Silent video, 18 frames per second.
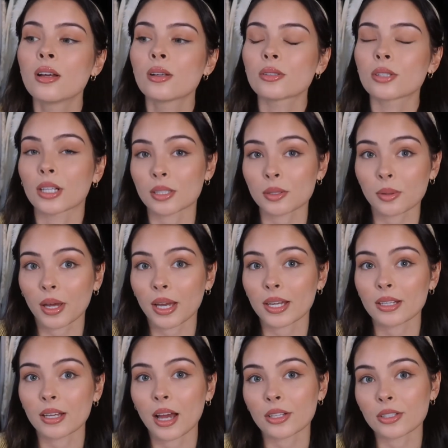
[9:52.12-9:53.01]
So that's
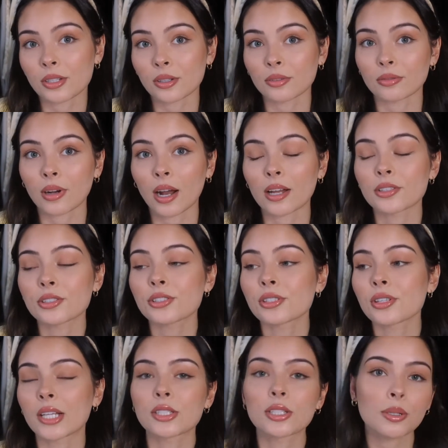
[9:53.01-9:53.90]
why I took
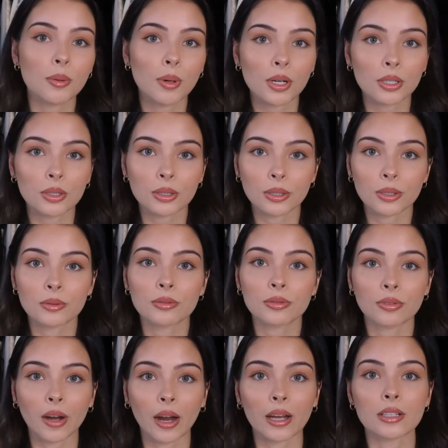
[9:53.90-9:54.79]
French. I do want to learn
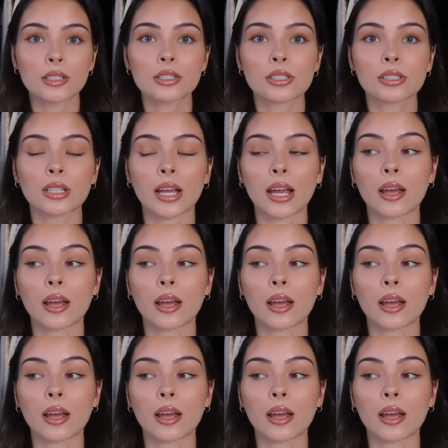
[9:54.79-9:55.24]
French.